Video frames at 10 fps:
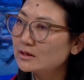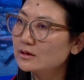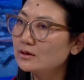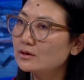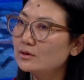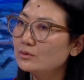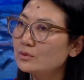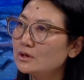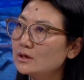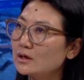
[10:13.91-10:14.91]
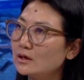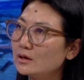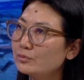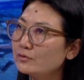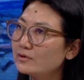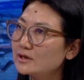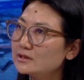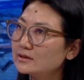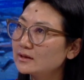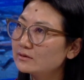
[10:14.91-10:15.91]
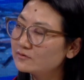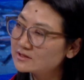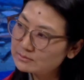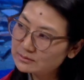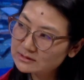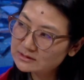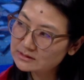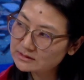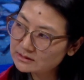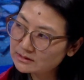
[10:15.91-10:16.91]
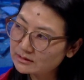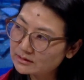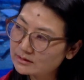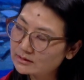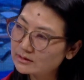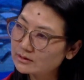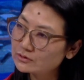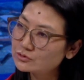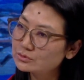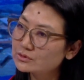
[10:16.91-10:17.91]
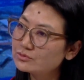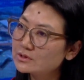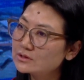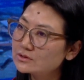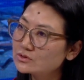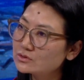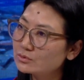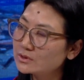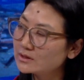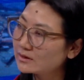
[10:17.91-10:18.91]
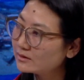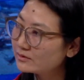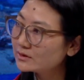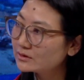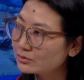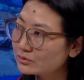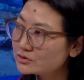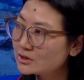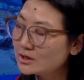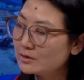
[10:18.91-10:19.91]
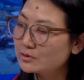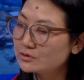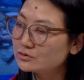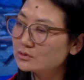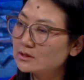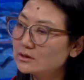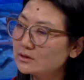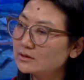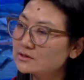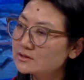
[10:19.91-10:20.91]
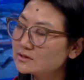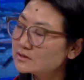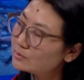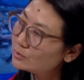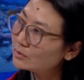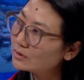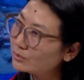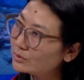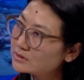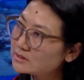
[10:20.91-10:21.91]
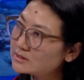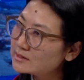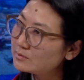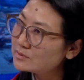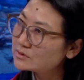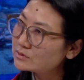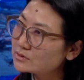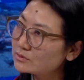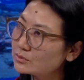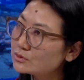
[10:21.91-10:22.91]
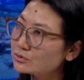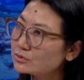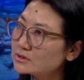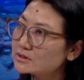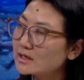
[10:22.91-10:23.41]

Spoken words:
We are providing that visibility to the traders when they are clearing the goods, because the system, what eCMS will do is